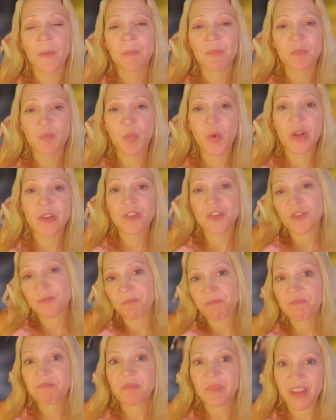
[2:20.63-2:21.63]
which
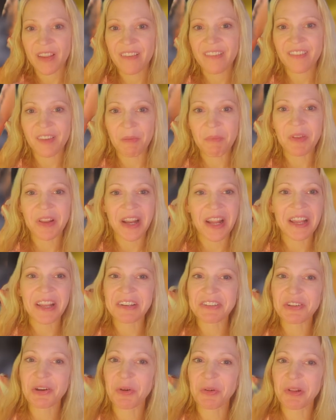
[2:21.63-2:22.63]
is something I could
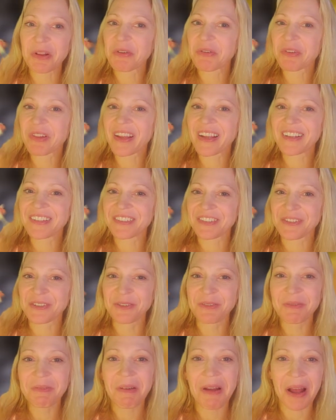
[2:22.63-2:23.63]
totally relate
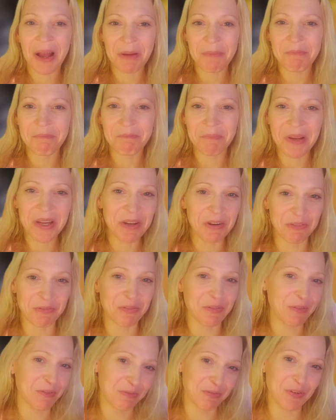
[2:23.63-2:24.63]
to. I'm here
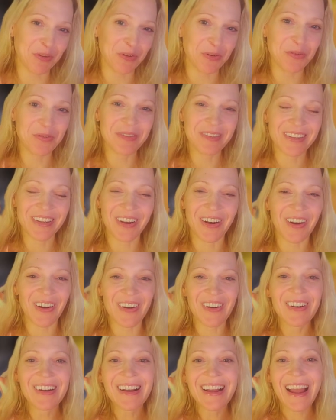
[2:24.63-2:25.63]
for the food,
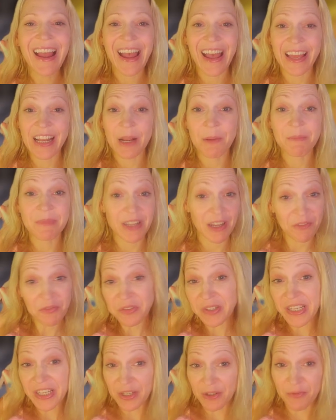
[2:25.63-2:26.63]
y'all, and I'm
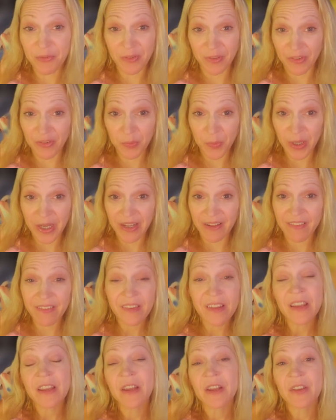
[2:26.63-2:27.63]
definitely here for the sweets.
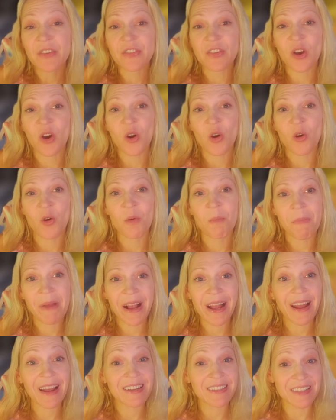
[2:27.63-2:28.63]
So my
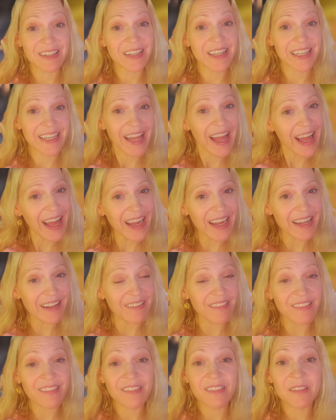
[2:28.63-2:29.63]
guy Duncan
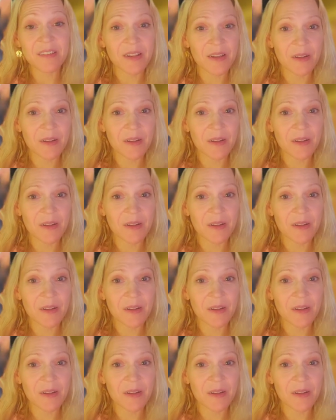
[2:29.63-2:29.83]
Hines,